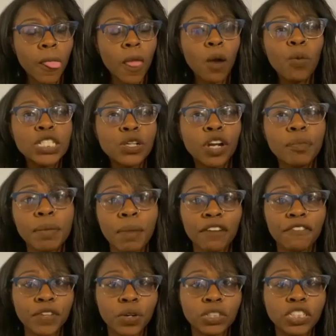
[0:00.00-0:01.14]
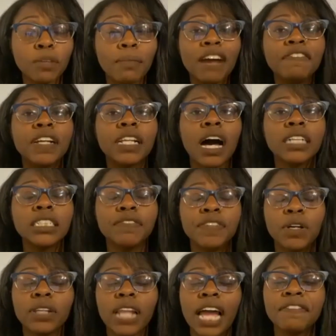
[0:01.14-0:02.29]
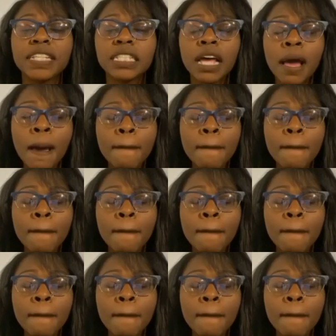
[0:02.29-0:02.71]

What's going to be my fuel? So my philosophy on life is